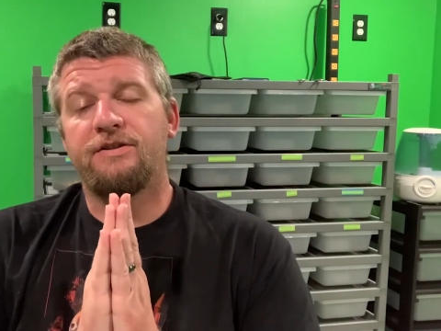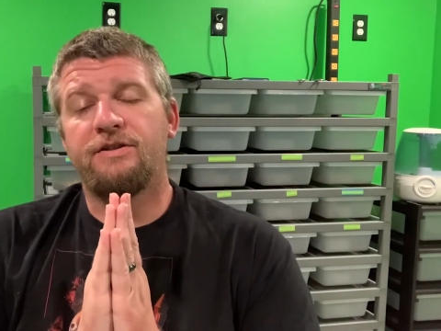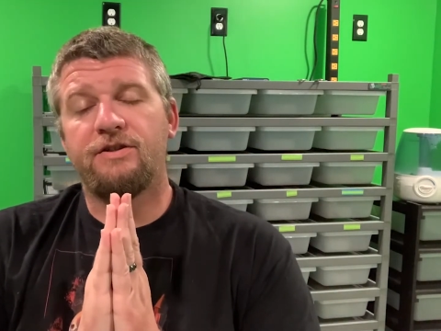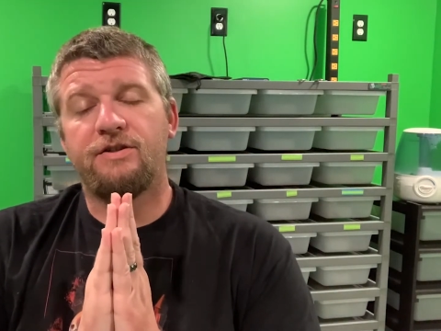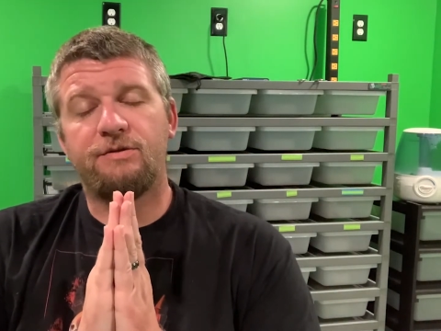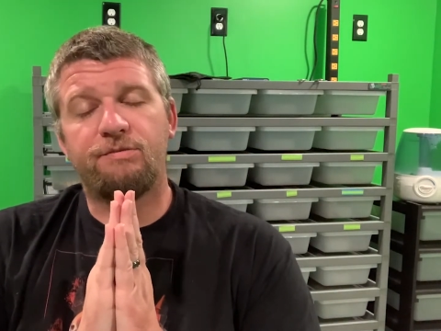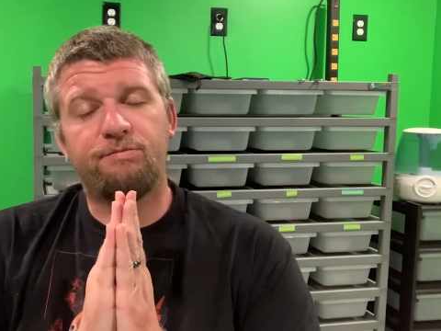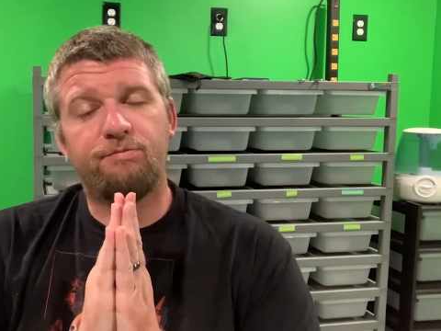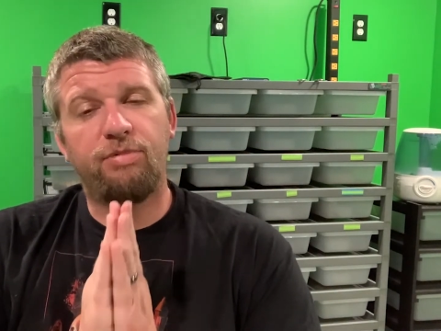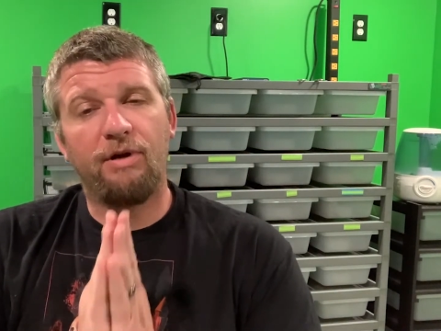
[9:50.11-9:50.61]

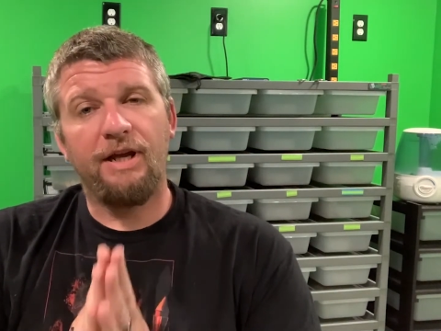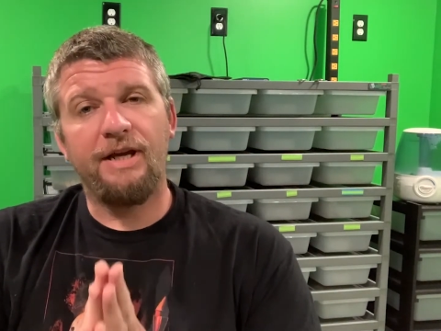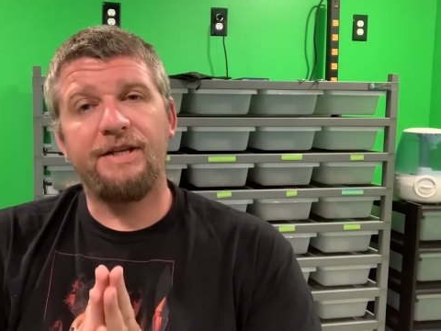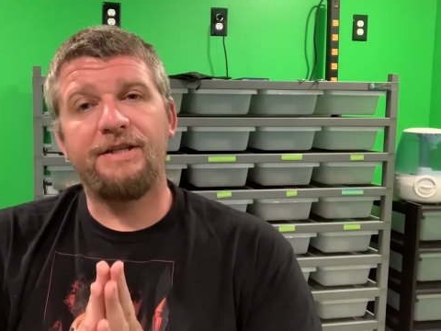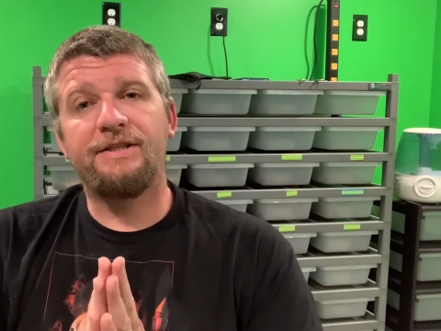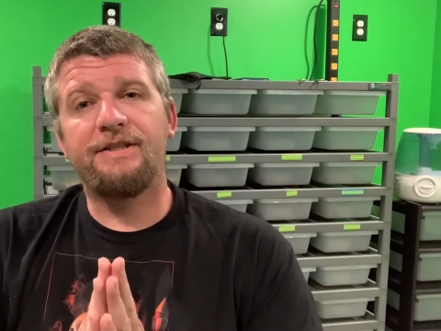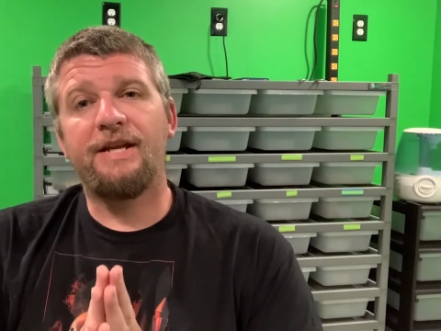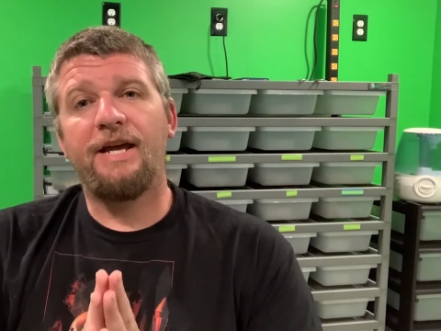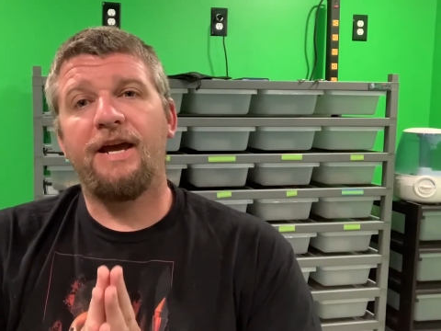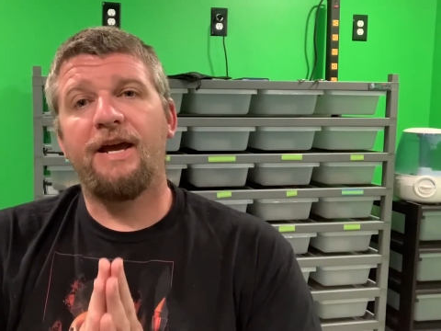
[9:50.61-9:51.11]
display
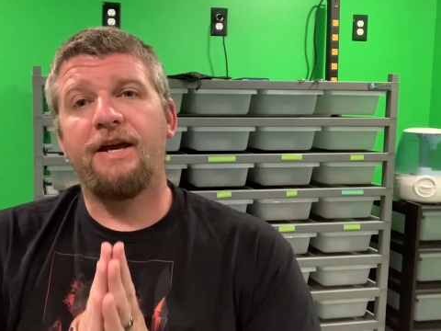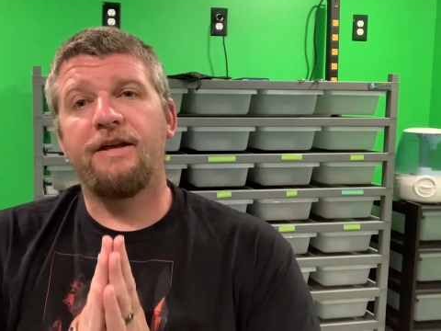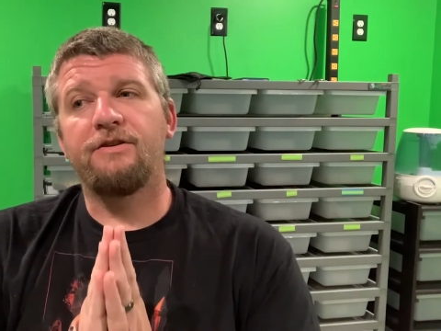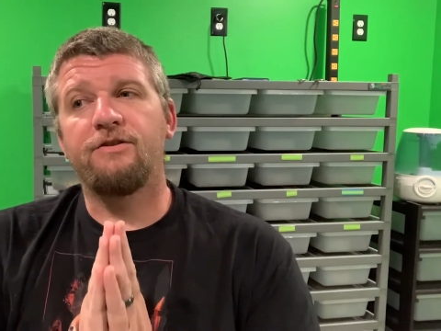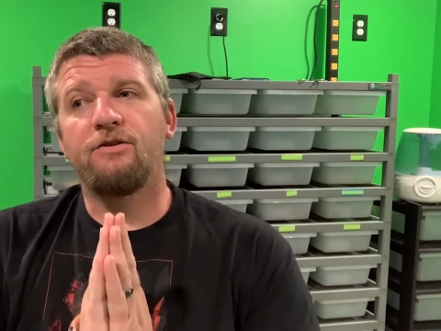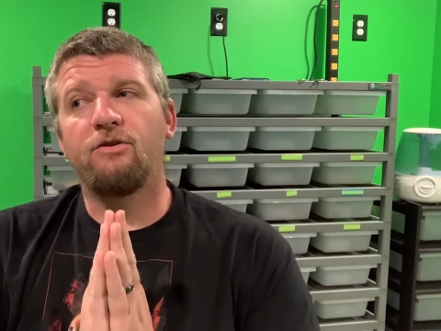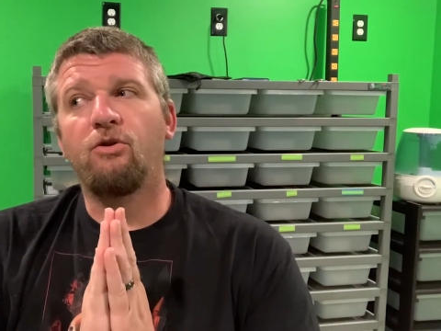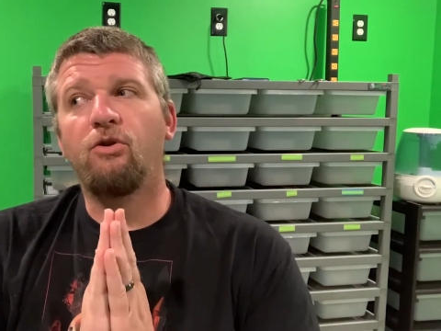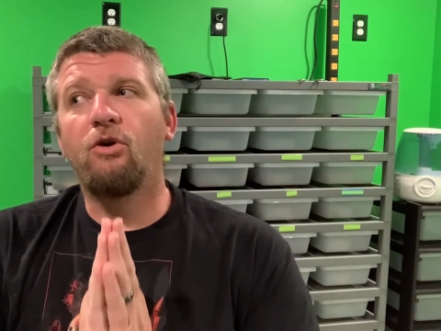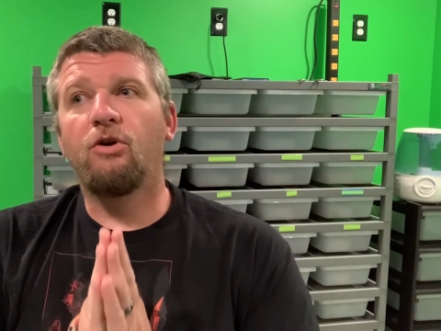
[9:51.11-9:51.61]
stands
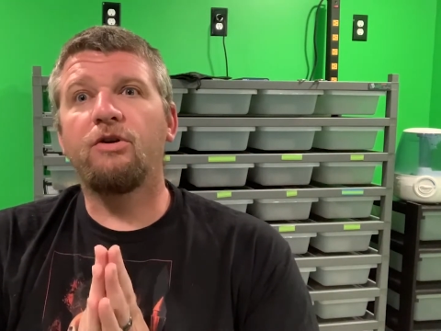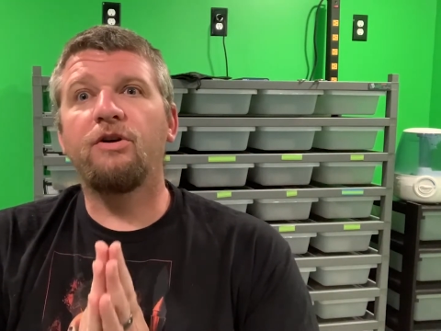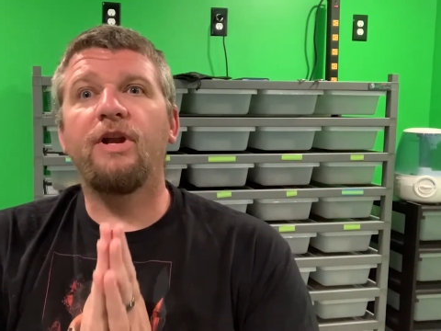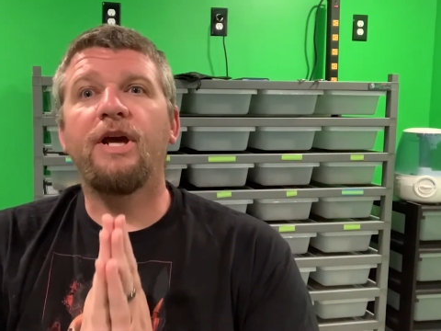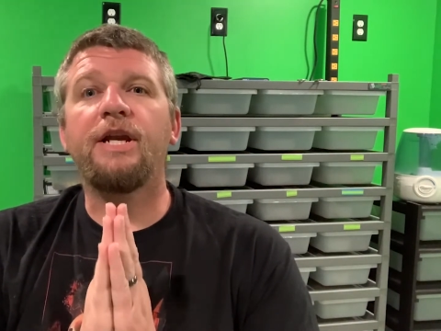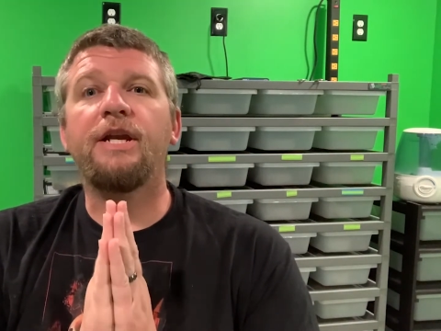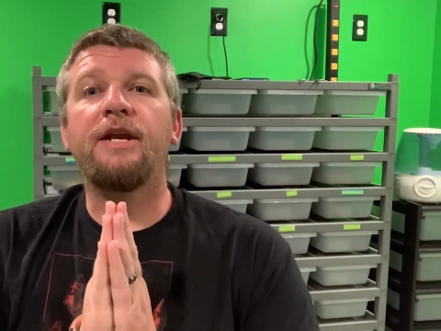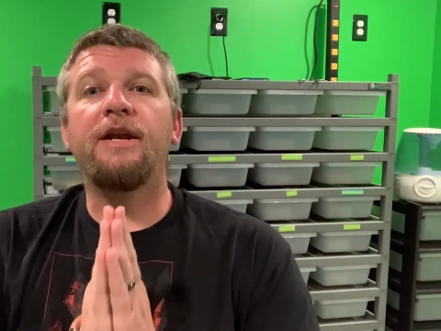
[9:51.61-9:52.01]
looked like